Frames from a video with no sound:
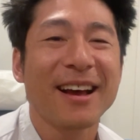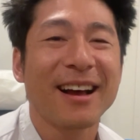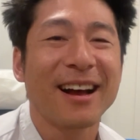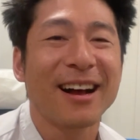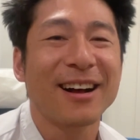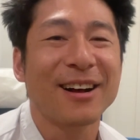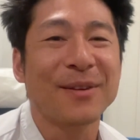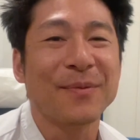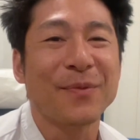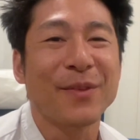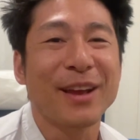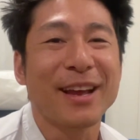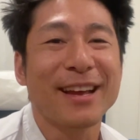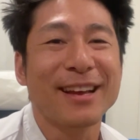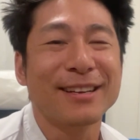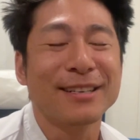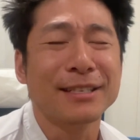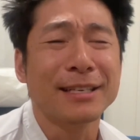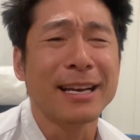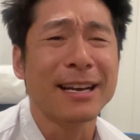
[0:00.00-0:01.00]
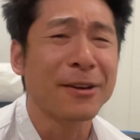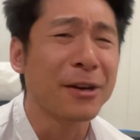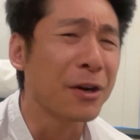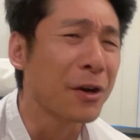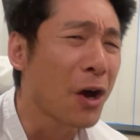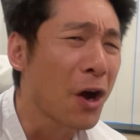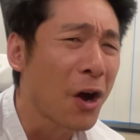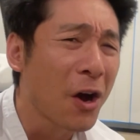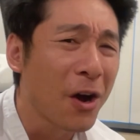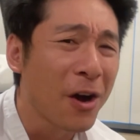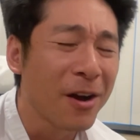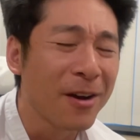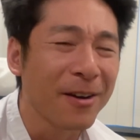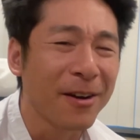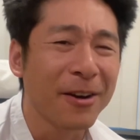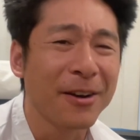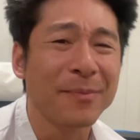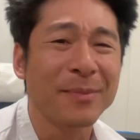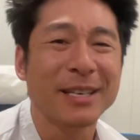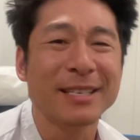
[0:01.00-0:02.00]
And Erin Hong,
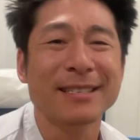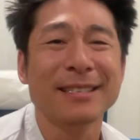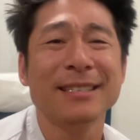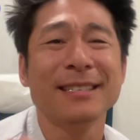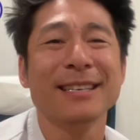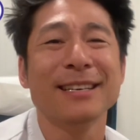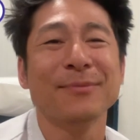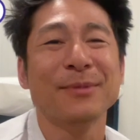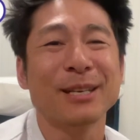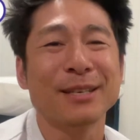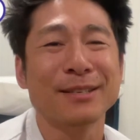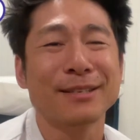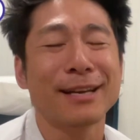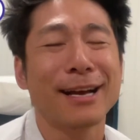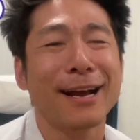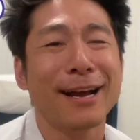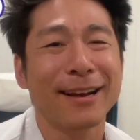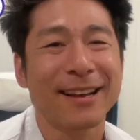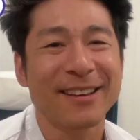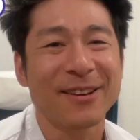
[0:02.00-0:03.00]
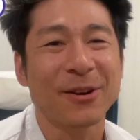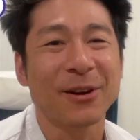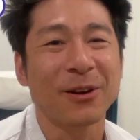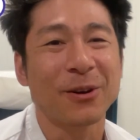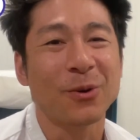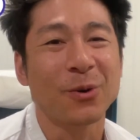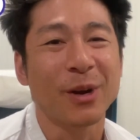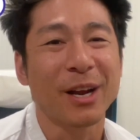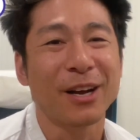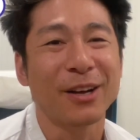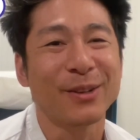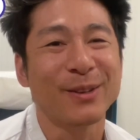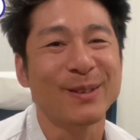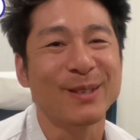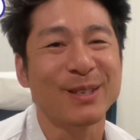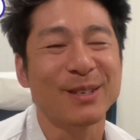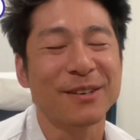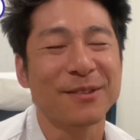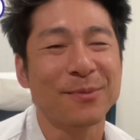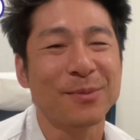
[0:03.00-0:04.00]
our amazing TMS tech here at Oak Health,
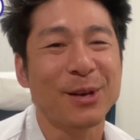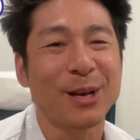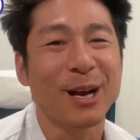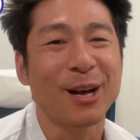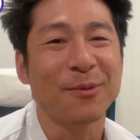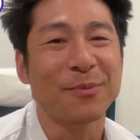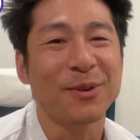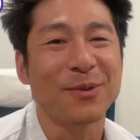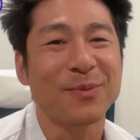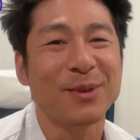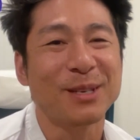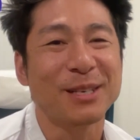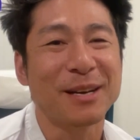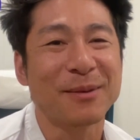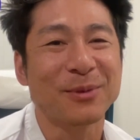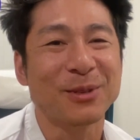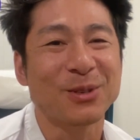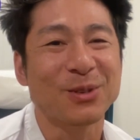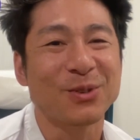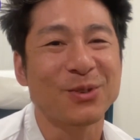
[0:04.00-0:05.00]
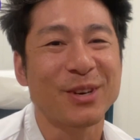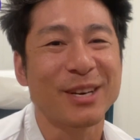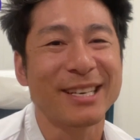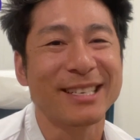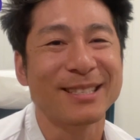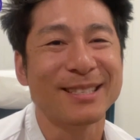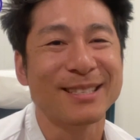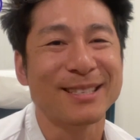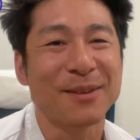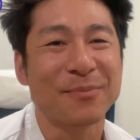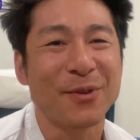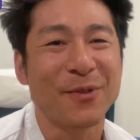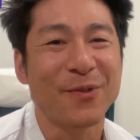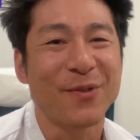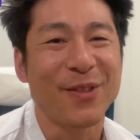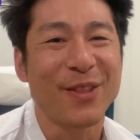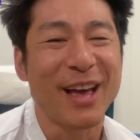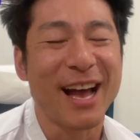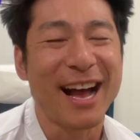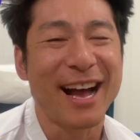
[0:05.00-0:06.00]
is going to be helping me demonstrate some
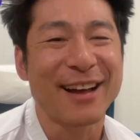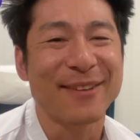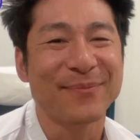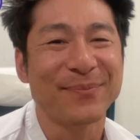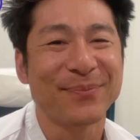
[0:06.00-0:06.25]
of that.